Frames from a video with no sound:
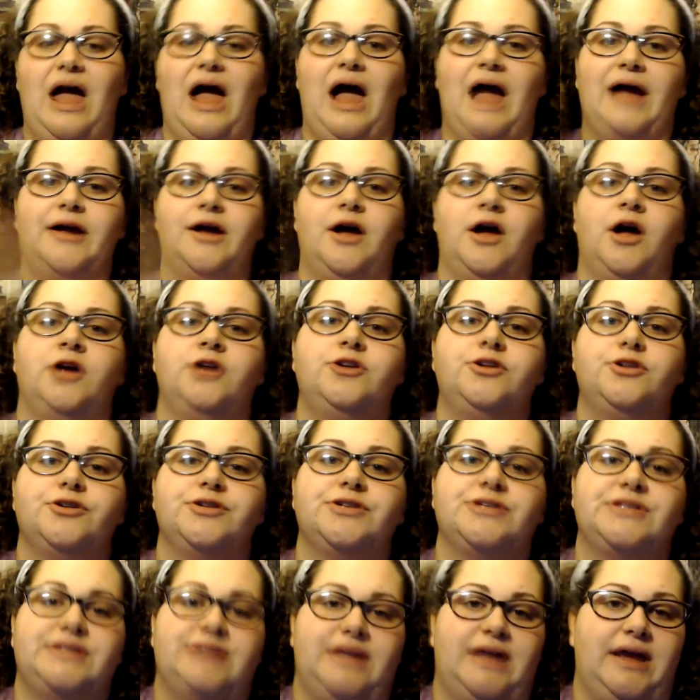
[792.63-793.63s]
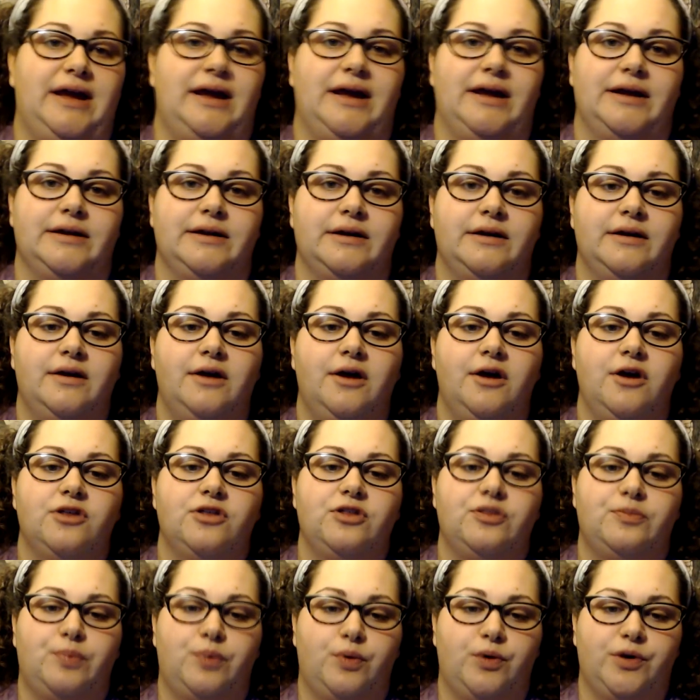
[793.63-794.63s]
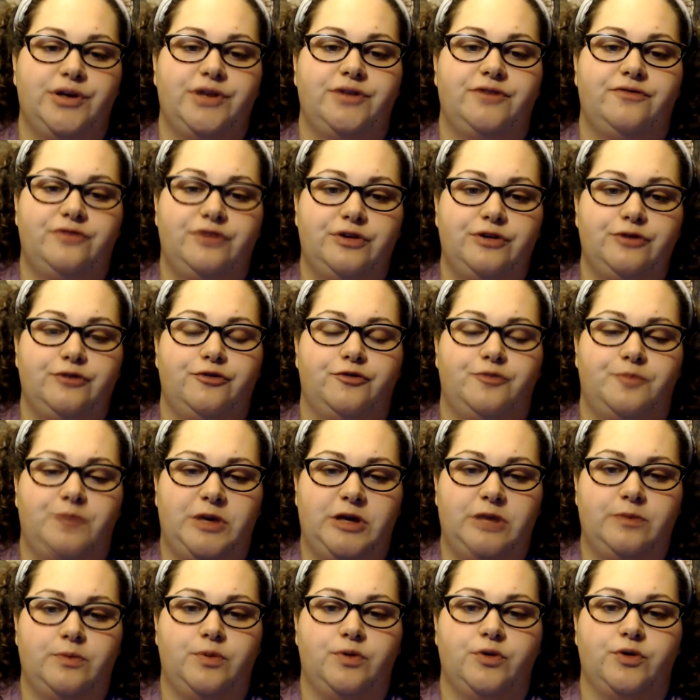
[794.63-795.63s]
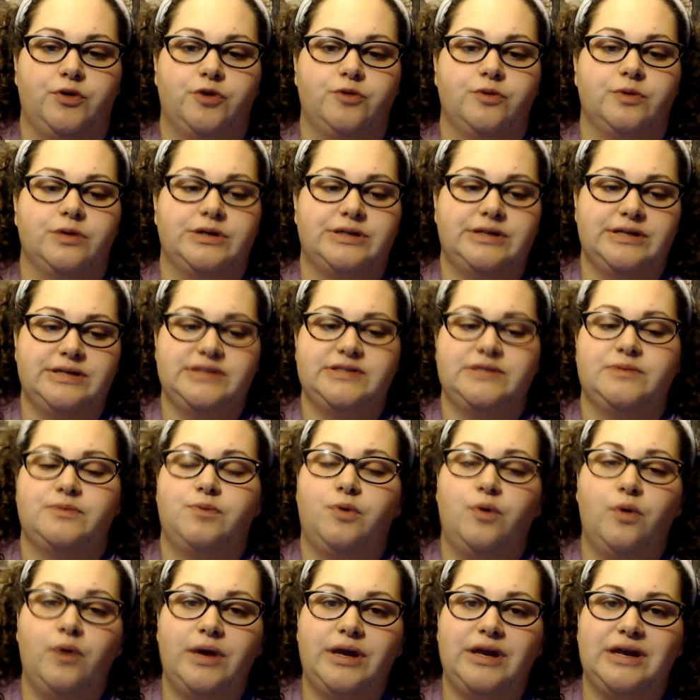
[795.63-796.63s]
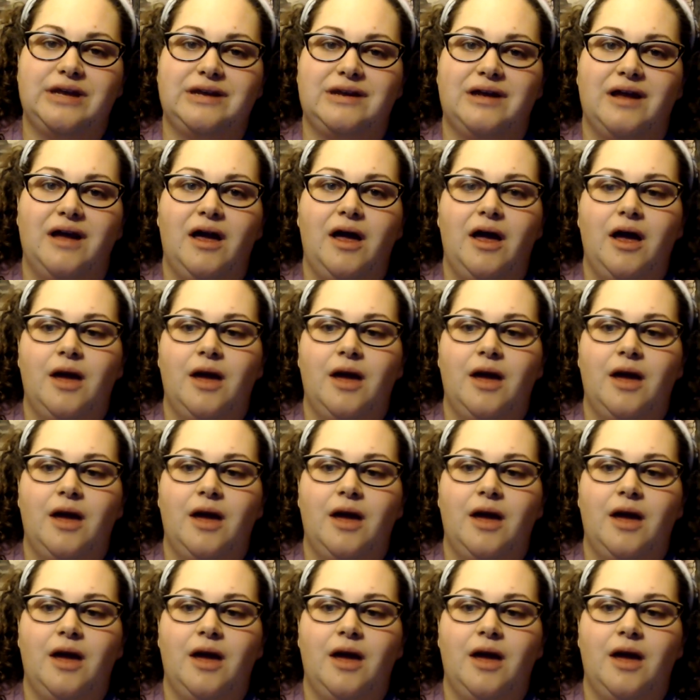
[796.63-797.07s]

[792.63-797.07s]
I understand the point of view of people who were disappointed,